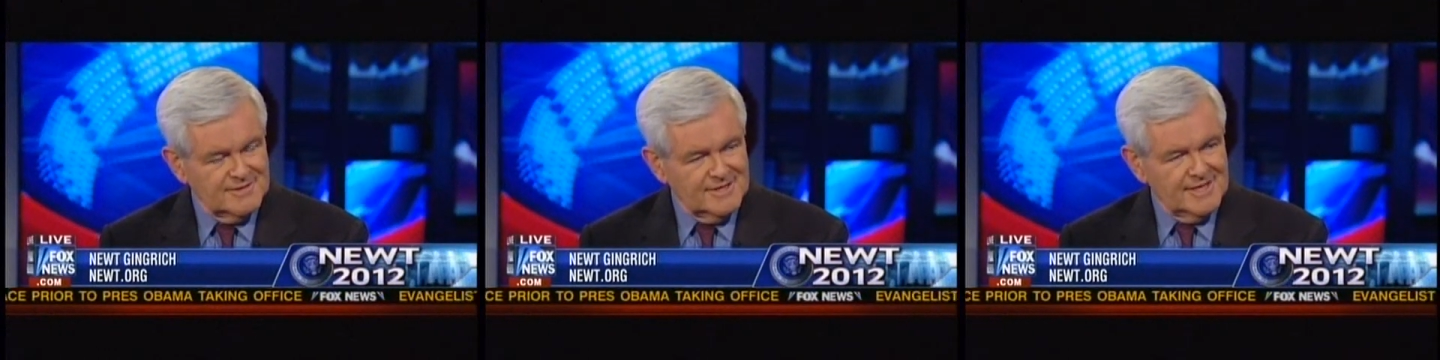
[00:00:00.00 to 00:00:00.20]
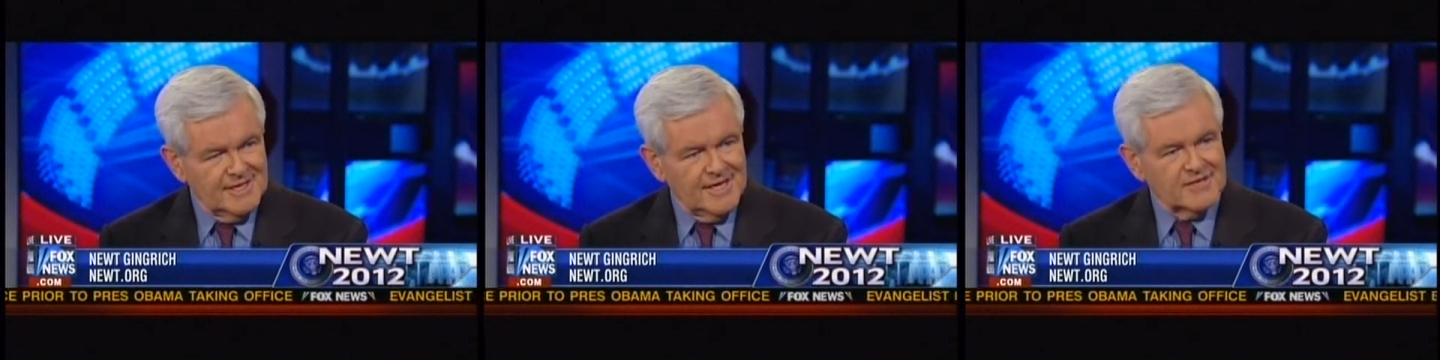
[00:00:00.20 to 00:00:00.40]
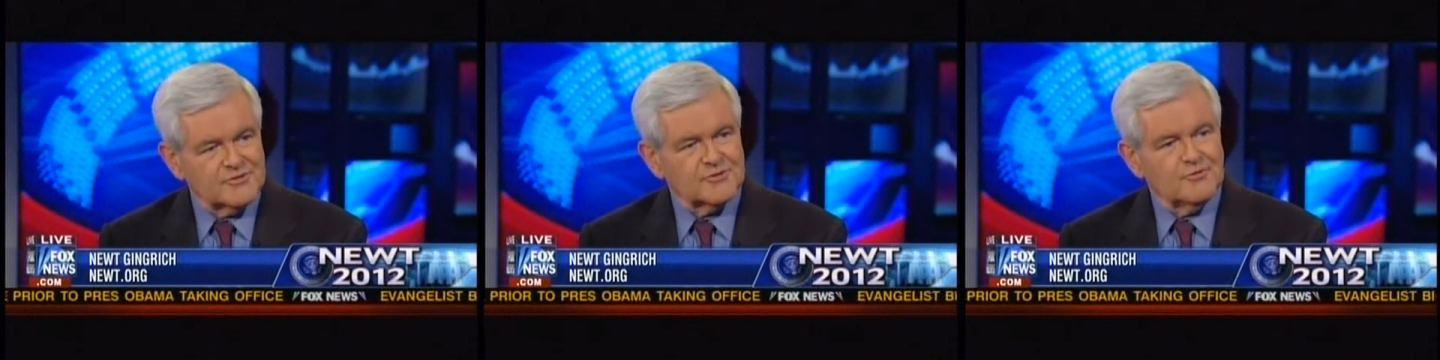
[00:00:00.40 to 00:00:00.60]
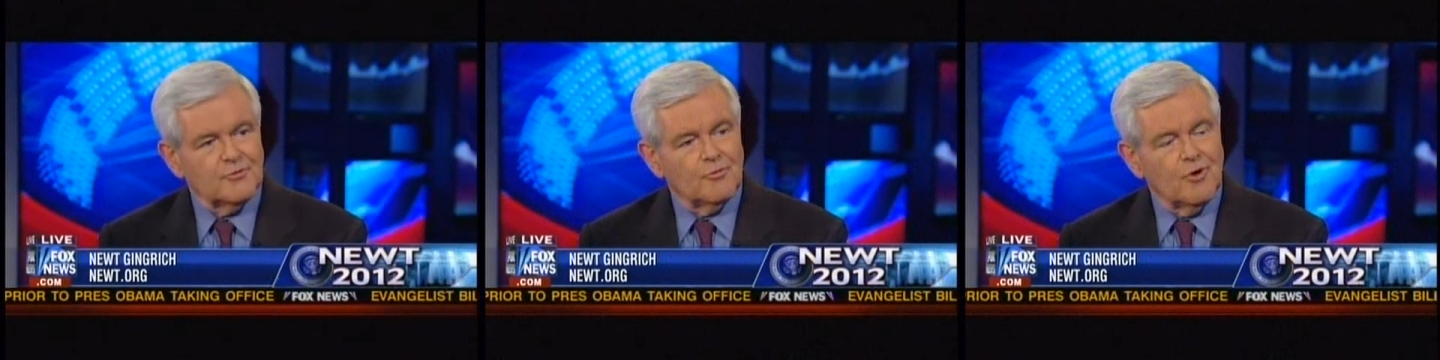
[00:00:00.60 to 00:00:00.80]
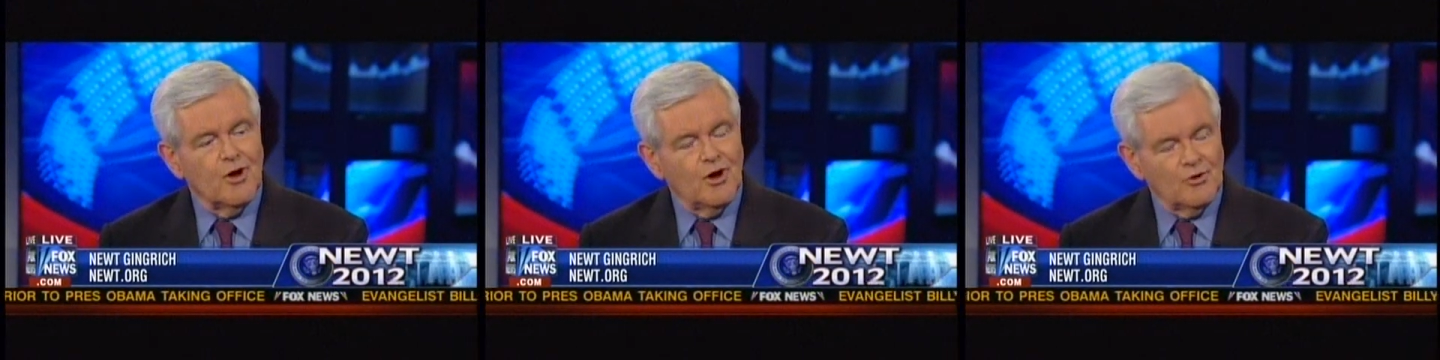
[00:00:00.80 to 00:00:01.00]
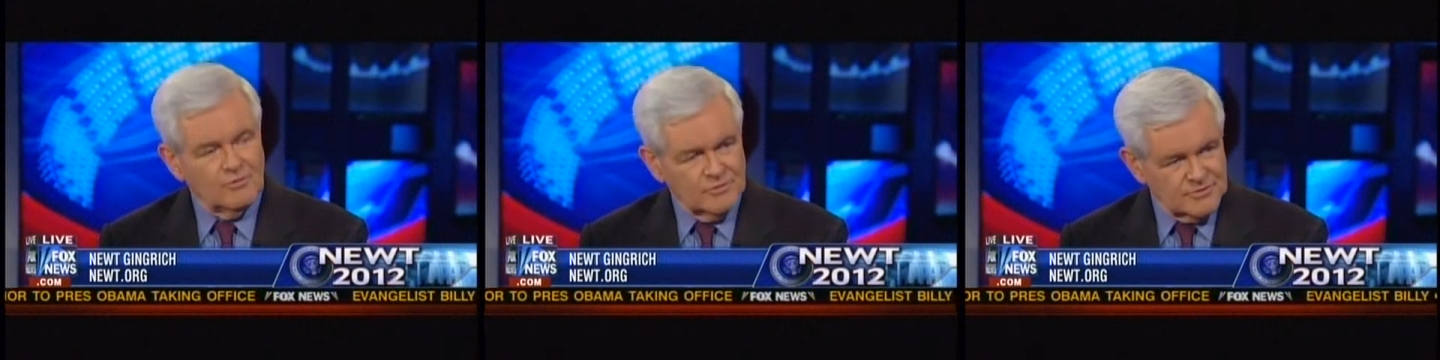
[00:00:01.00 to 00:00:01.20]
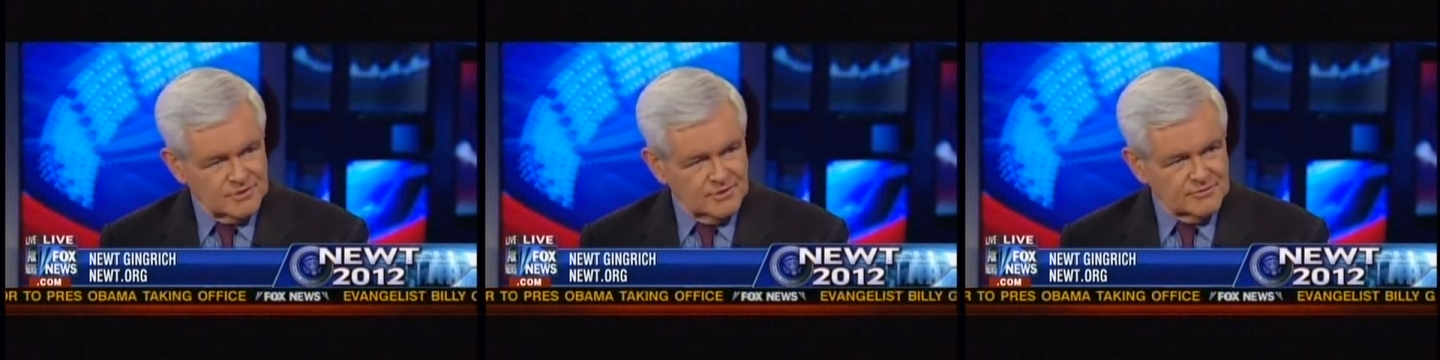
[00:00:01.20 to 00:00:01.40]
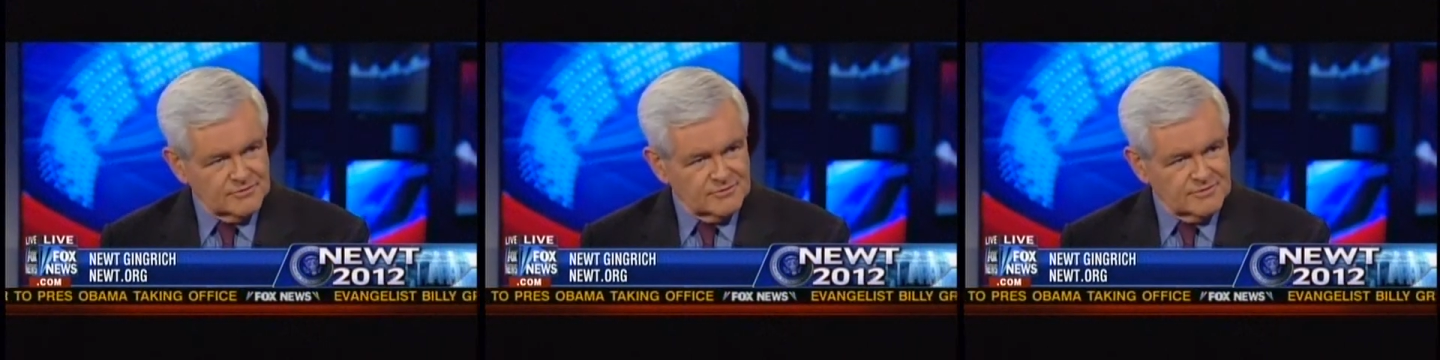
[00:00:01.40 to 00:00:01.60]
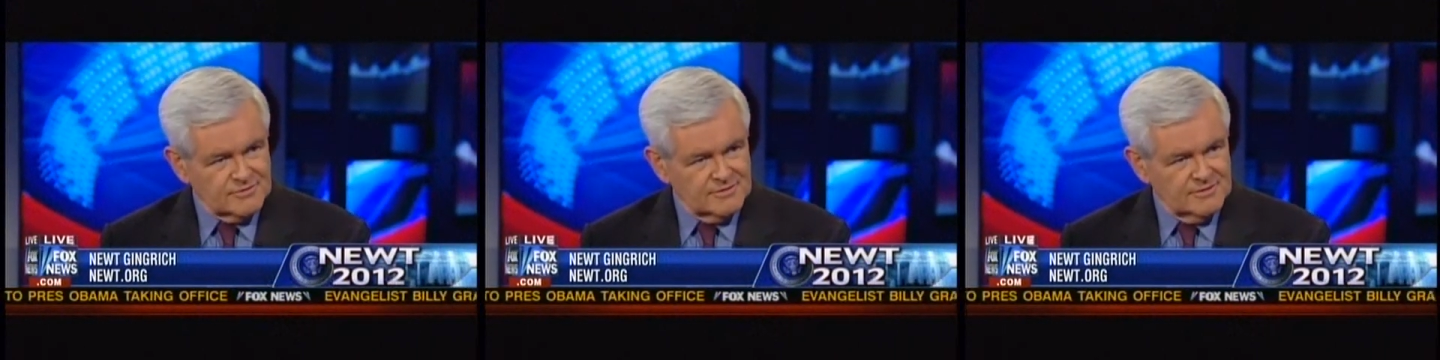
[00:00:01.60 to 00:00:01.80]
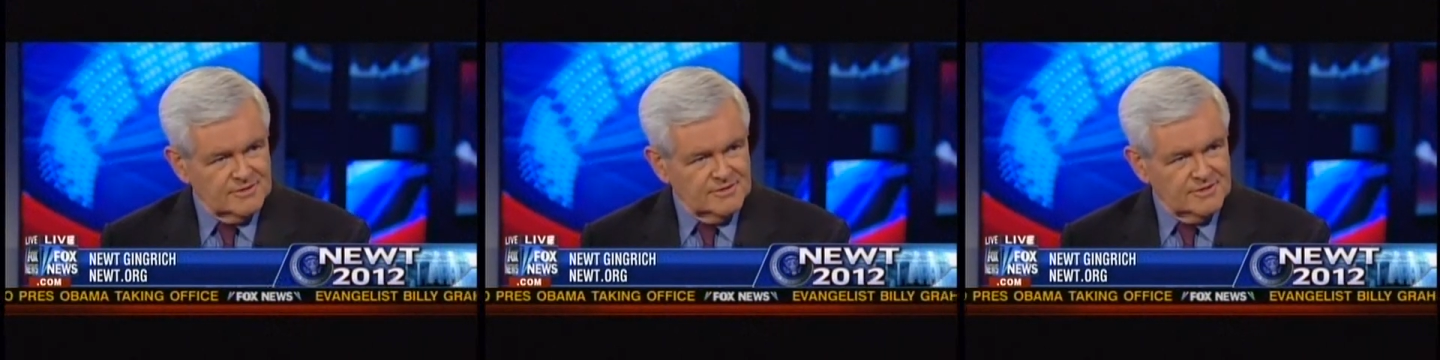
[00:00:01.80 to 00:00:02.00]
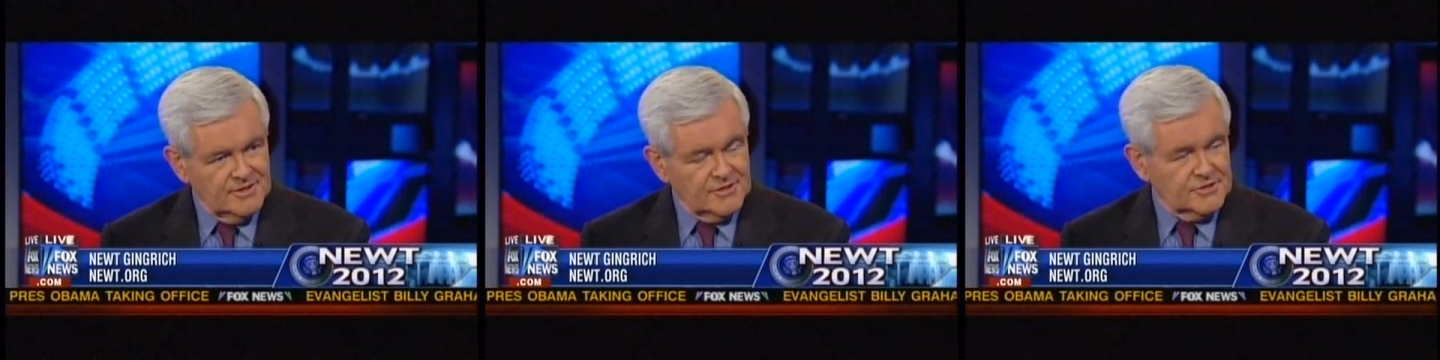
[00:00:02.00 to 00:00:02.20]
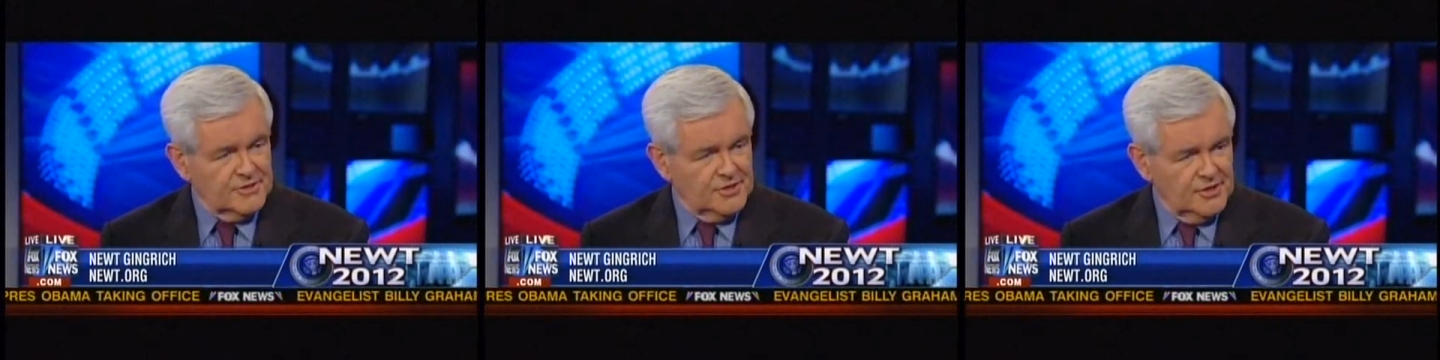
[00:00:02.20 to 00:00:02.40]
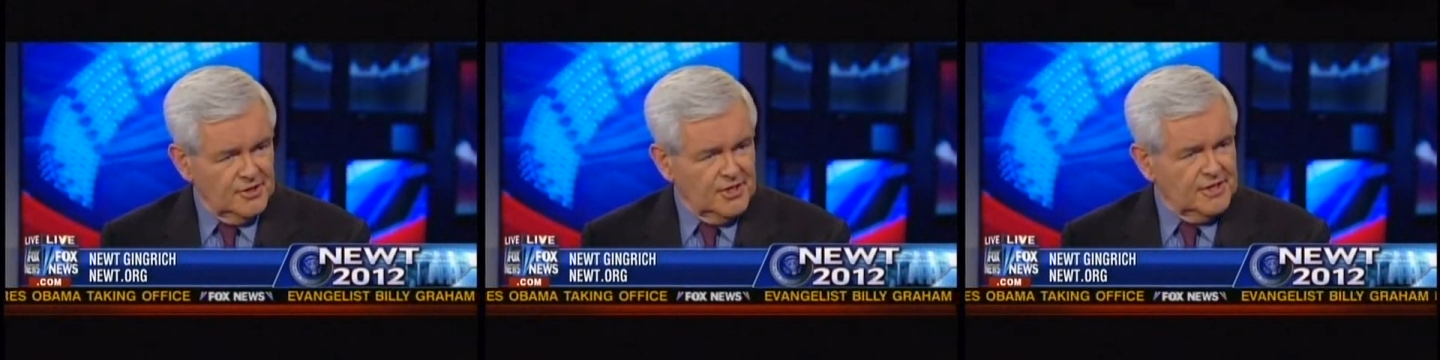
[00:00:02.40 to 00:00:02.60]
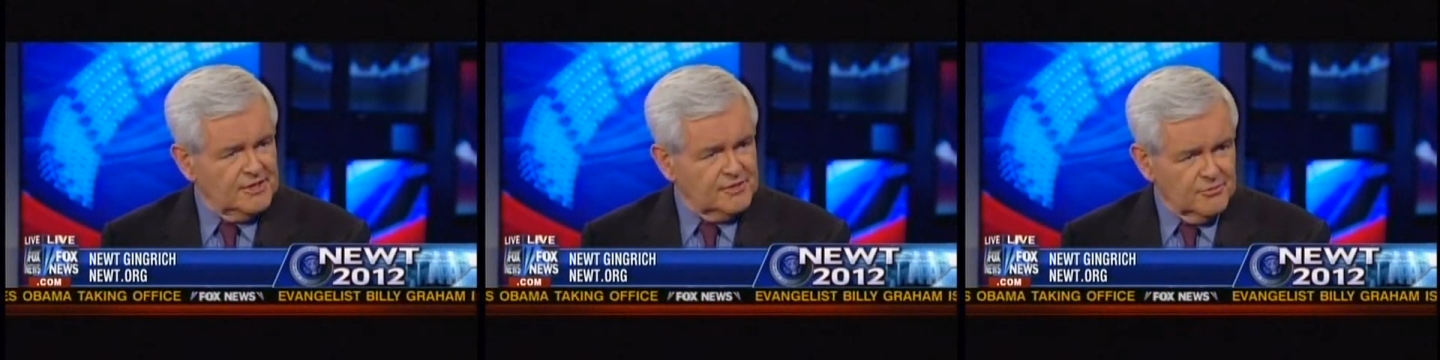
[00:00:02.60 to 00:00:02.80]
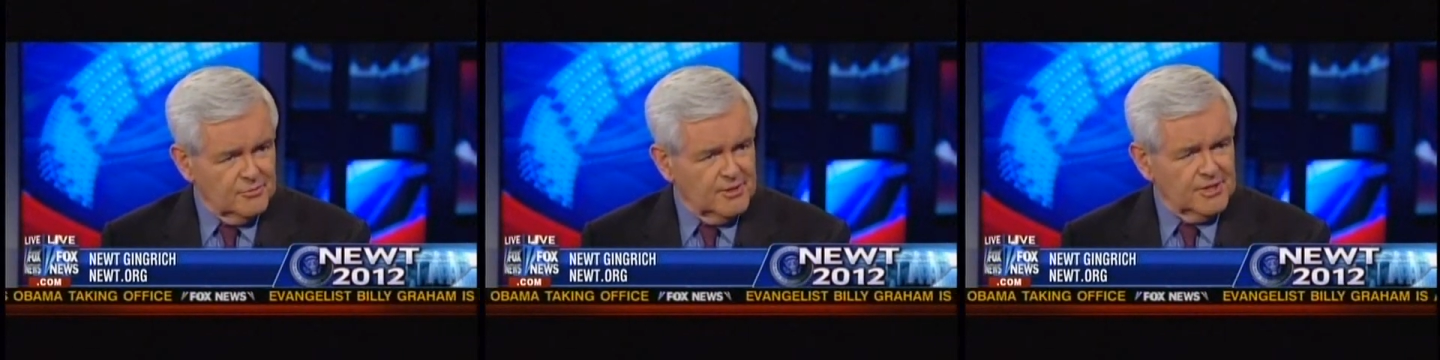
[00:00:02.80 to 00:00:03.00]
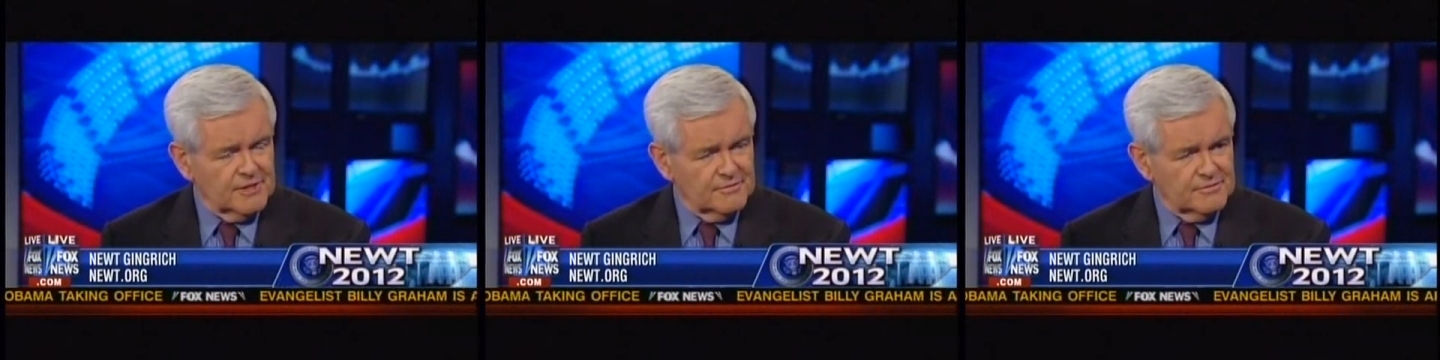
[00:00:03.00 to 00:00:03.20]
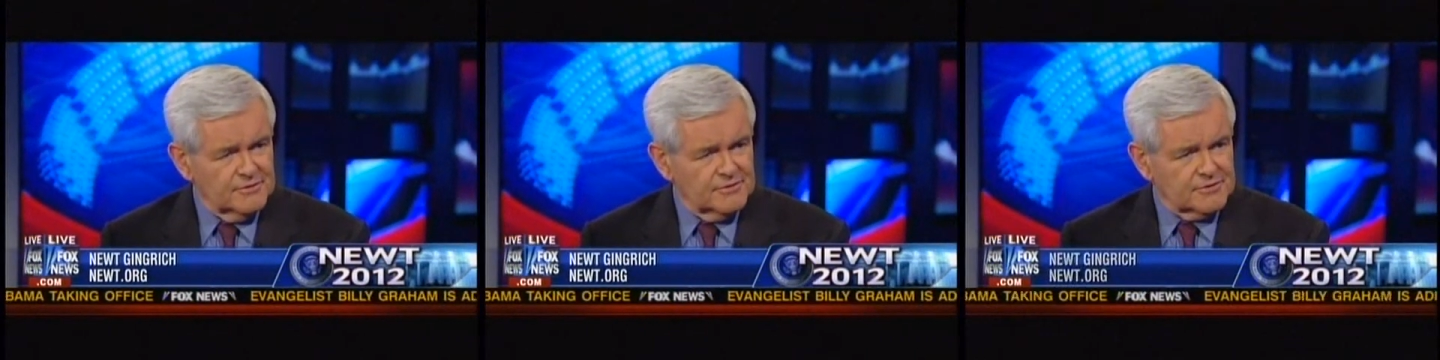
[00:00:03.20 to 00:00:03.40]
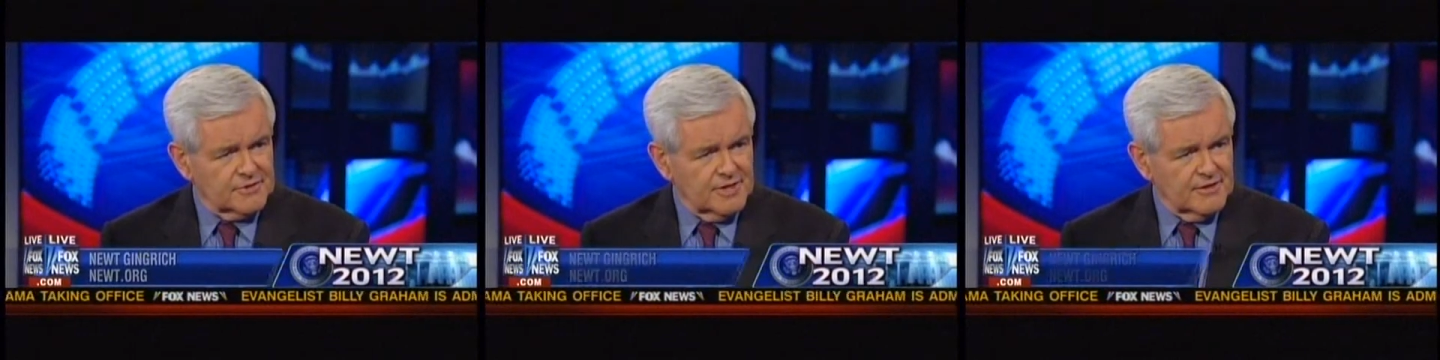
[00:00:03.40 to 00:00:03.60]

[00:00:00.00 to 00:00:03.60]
and gets the wrong results is going to lead to winning the future.